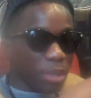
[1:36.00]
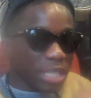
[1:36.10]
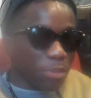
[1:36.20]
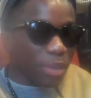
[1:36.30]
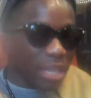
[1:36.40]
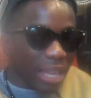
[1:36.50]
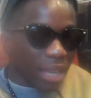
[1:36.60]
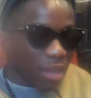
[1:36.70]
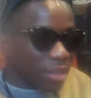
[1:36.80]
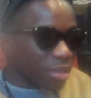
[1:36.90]
is meant to be
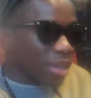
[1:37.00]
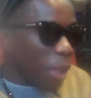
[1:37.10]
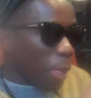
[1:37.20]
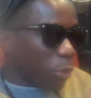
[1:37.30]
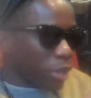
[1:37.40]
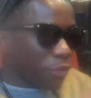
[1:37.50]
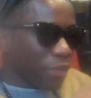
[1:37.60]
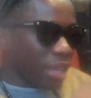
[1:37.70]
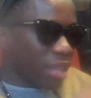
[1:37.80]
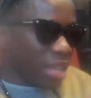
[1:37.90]
like. And when I'm
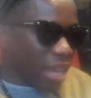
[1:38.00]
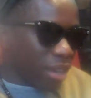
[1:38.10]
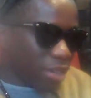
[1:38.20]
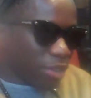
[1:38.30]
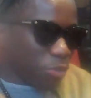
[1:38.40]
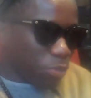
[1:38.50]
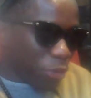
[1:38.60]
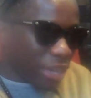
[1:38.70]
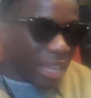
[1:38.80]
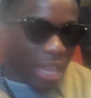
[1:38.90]
thinking, how can I
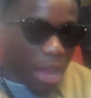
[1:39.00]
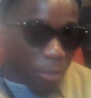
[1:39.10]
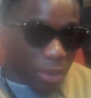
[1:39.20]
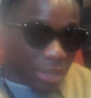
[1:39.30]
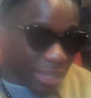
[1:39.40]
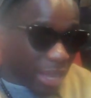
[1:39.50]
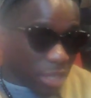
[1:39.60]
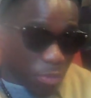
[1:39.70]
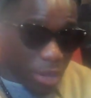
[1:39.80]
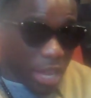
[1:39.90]
relate how my
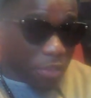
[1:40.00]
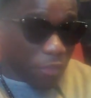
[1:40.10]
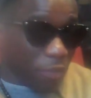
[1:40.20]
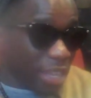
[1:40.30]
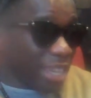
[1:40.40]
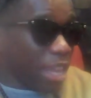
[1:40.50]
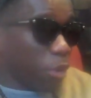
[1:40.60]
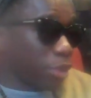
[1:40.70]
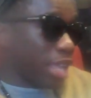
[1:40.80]
days and my lives are feeling now,